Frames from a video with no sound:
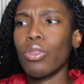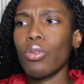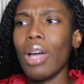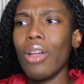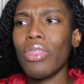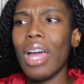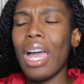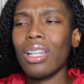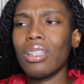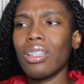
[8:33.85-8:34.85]
throughout
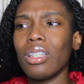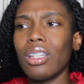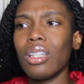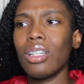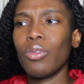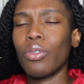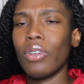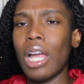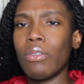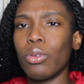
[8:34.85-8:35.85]
that
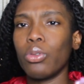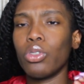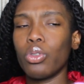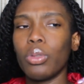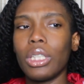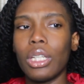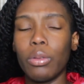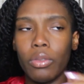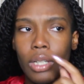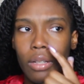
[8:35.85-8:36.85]
revival, it was a 3-day
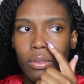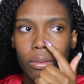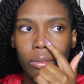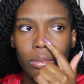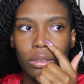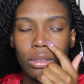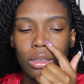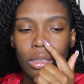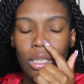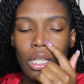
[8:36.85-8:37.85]
revival,
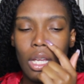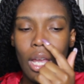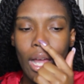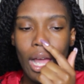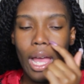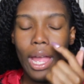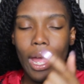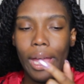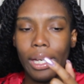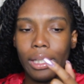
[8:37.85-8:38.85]
I
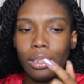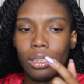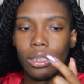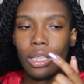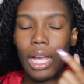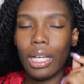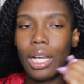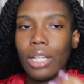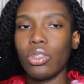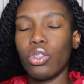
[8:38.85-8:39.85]

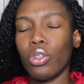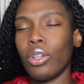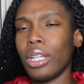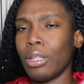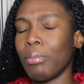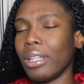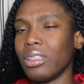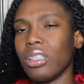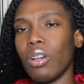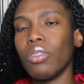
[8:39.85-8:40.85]
consecrated
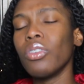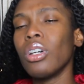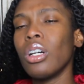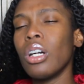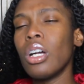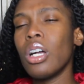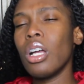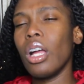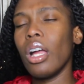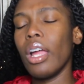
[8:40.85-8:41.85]
myself,
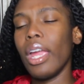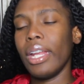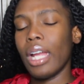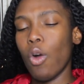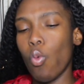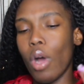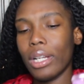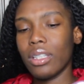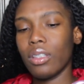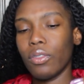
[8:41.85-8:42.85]
and I
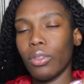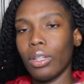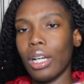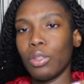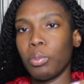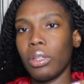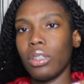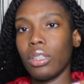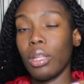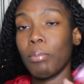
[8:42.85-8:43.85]
wanted to feel God's
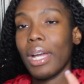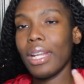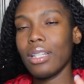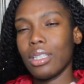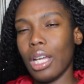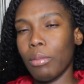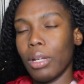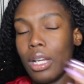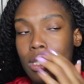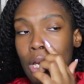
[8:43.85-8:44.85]
presence. And by that time,
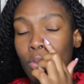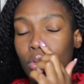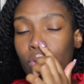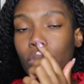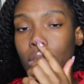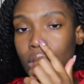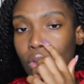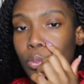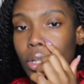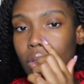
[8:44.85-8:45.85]
guys, I was feeling
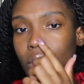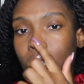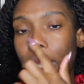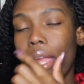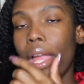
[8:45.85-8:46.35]
his presence.